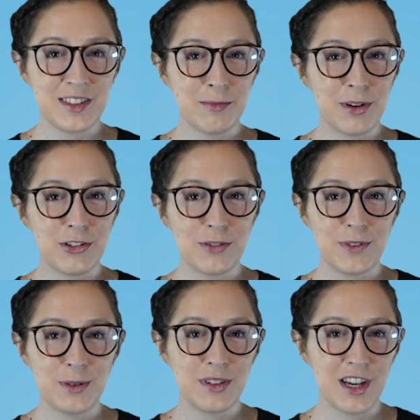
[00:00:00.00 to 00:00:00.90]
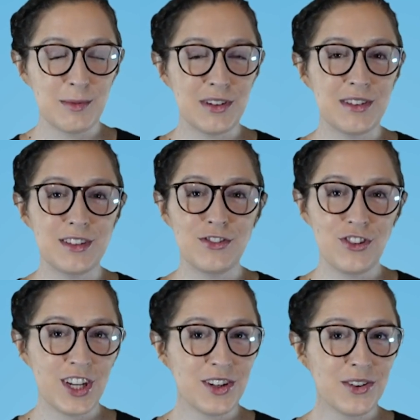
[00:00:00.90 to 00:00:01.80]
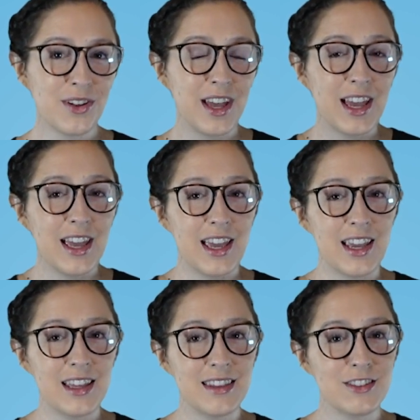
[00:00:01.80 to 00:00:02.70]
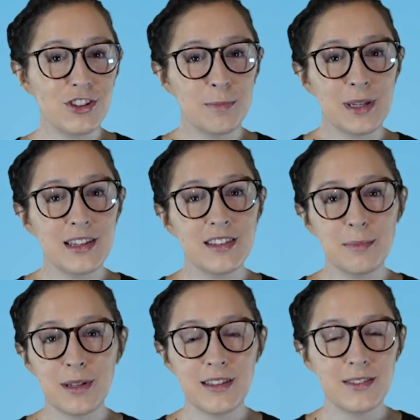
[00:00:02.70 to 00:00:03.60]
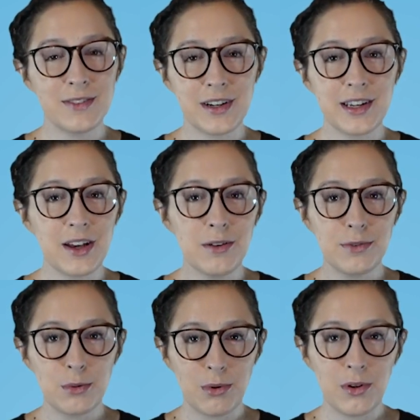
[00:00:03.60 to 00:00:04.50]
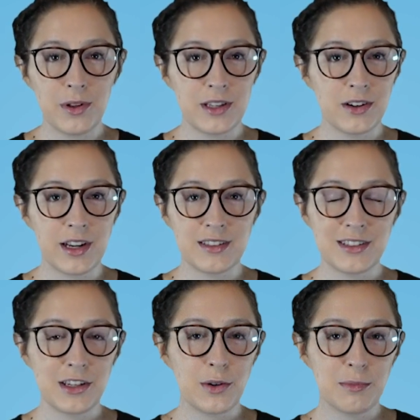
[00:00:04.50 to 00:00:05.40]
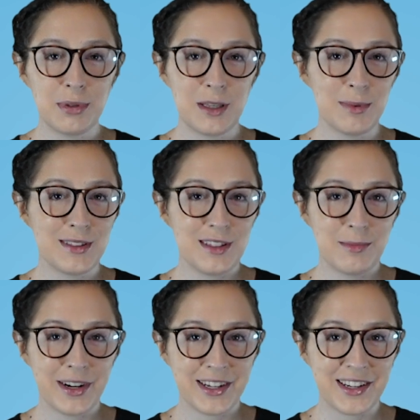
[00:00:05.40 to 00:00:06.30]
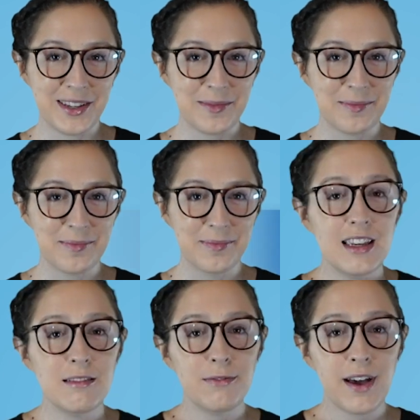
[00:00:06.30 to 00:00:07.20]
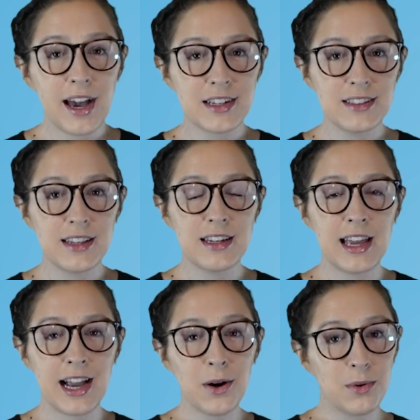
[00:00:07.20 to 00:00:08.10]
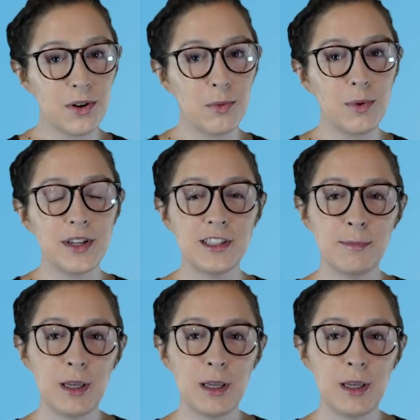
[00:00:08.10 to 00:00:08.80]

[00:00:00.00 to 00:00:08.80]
SEMrush a few times on this channel, and that's just because it plays a very helpful role in our SEO and PPC marketing. In fact, in our What is